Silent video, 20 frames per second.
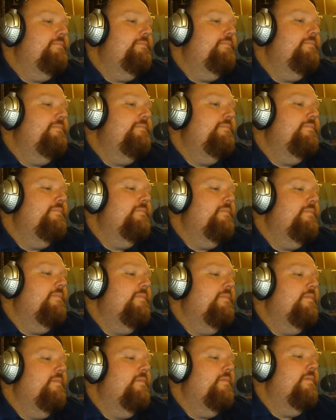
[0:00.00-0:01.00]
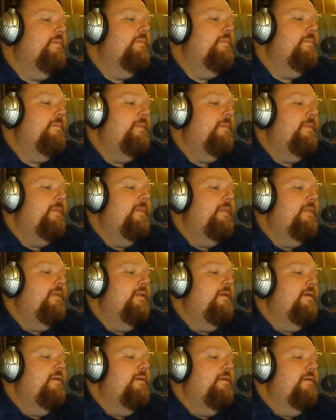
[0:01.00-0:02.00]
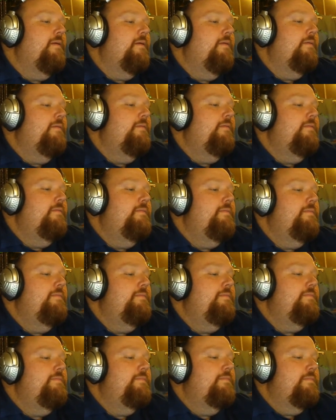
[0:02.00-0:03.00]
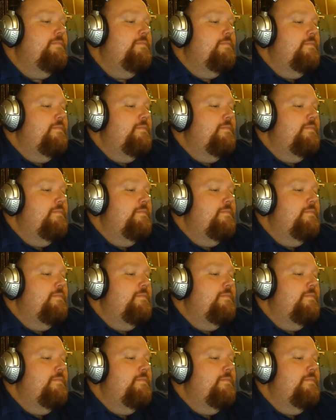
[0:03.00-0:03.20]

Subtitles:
(silence)